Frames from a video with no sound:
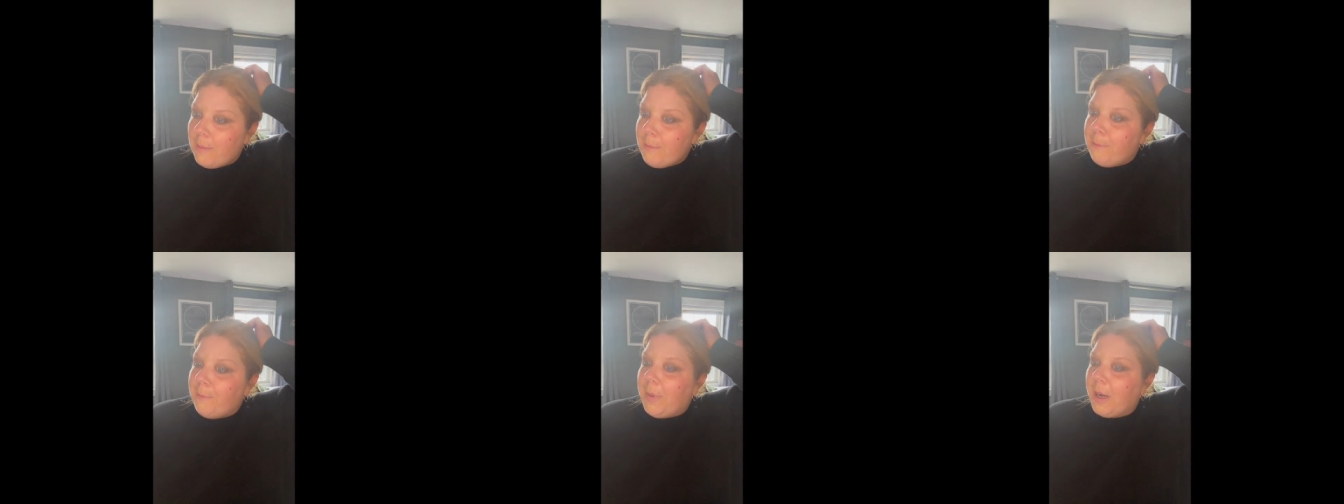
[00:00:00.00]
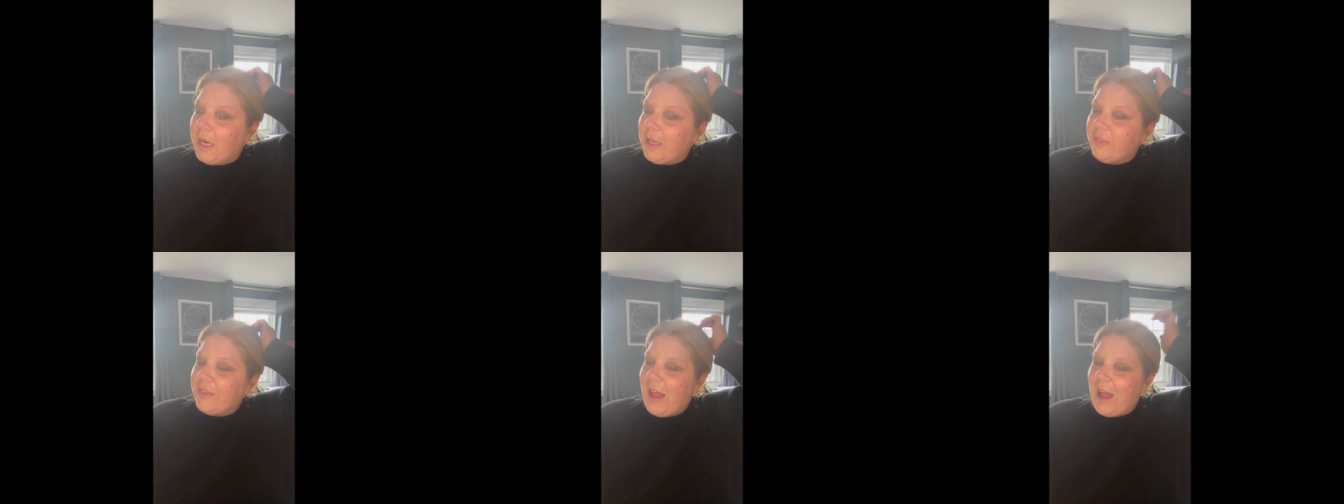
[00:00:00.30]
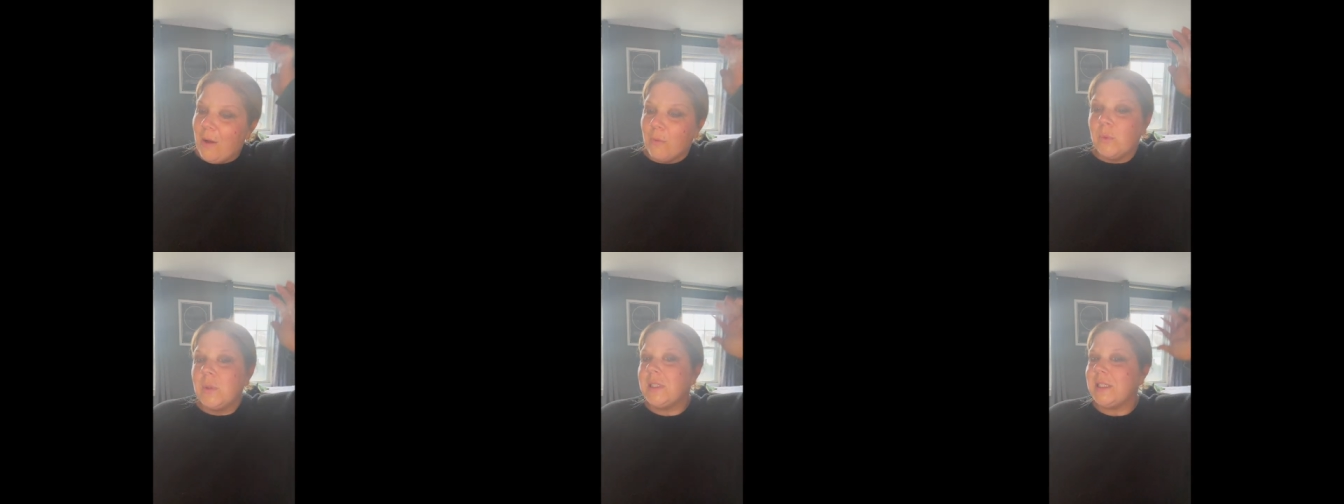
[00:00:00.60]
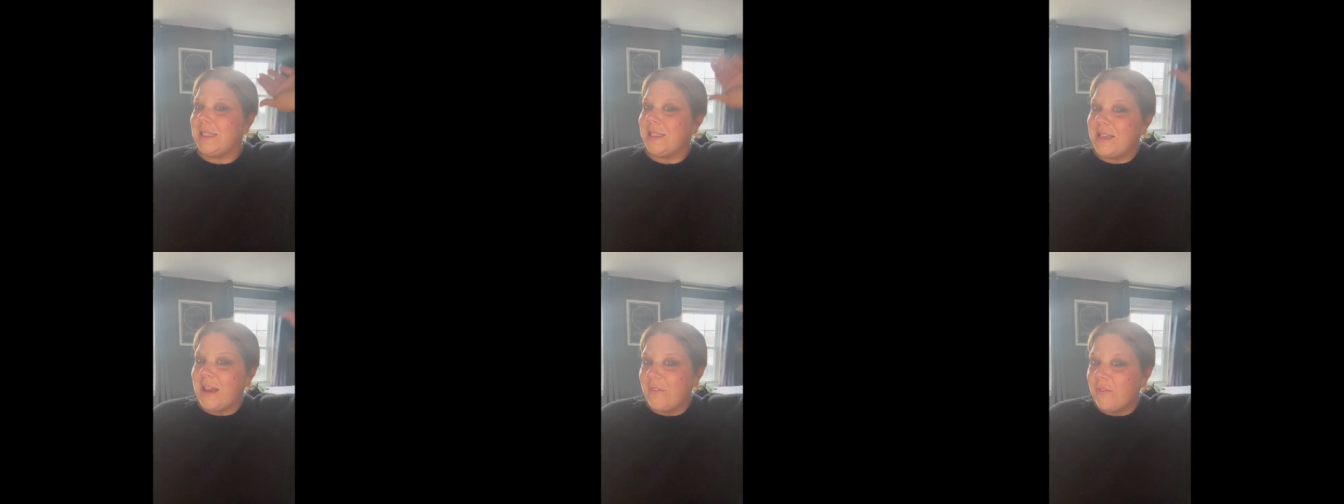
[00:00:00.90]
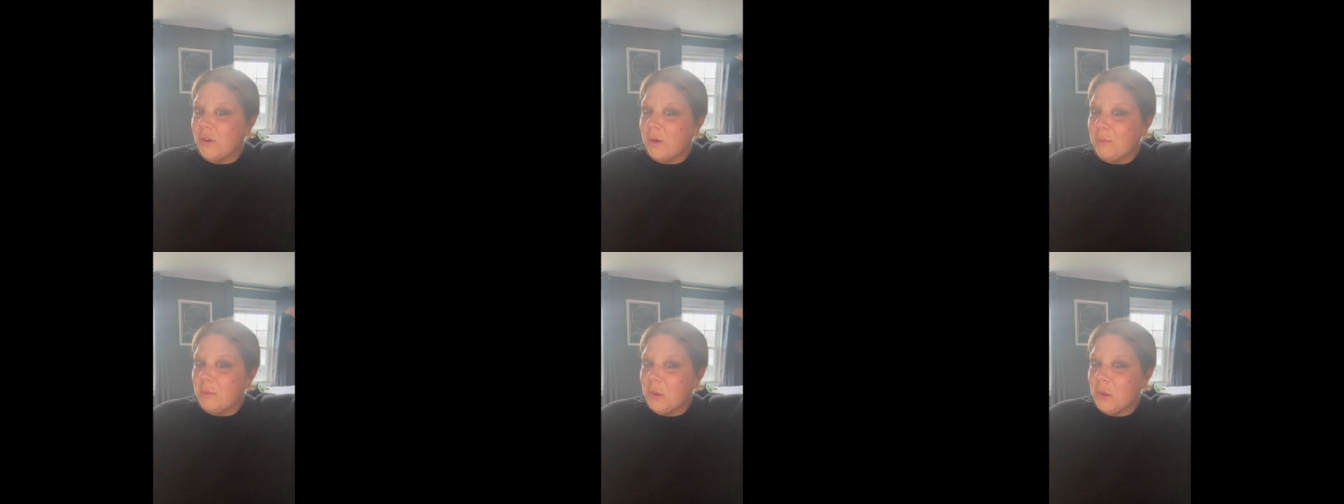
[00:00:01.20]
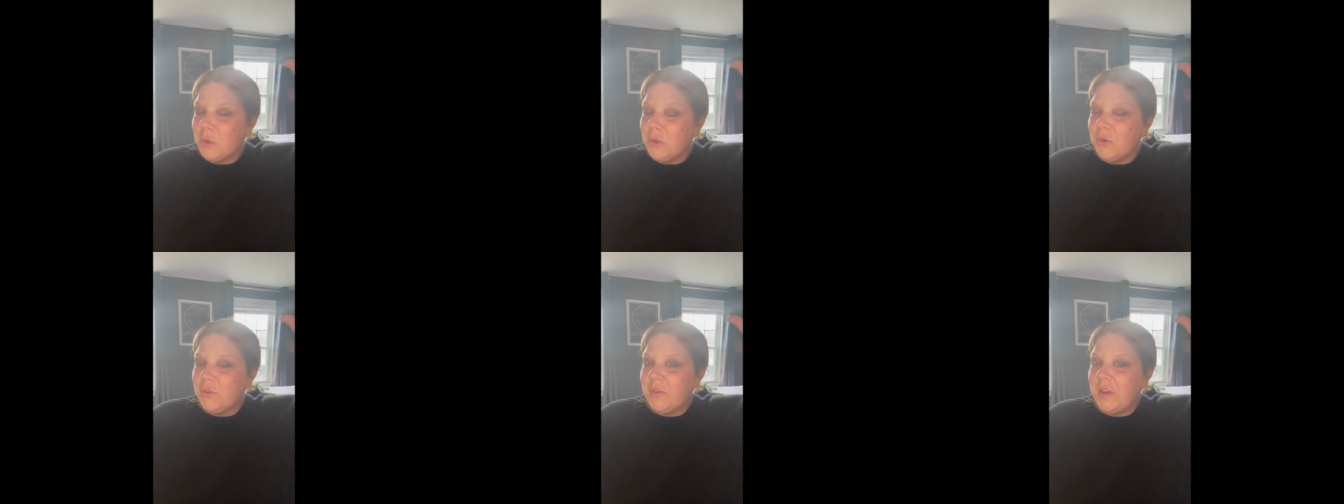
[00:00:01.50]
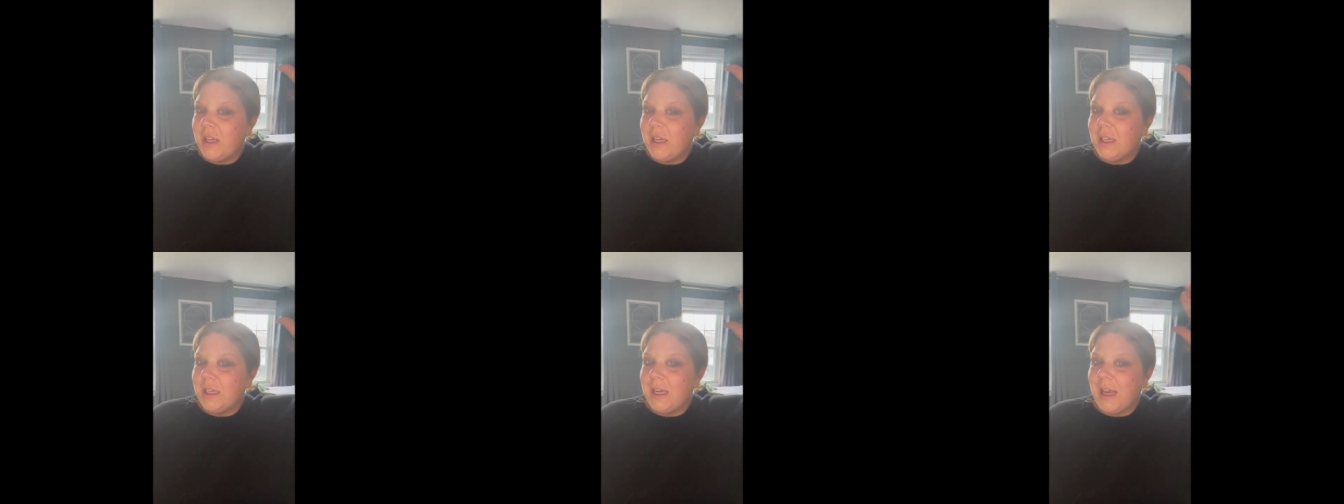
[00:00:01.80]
but that was never proven,